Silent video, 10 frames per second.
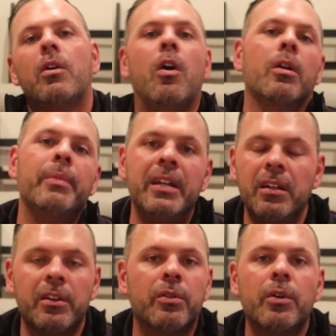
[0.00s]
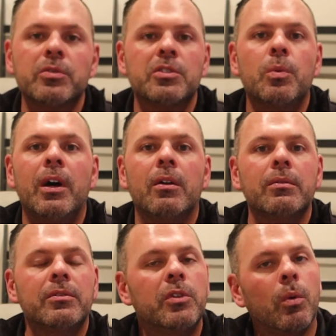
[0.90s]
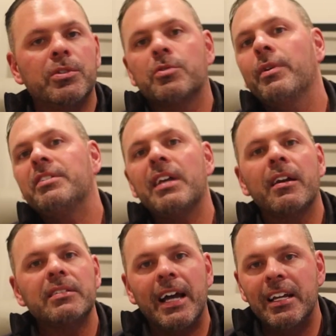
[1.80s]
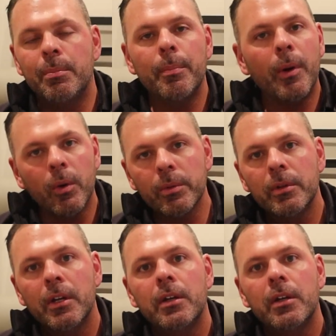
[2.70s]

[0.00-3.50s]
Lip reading: call immediately on those as well. Don't just reach down and tighten up a bolt.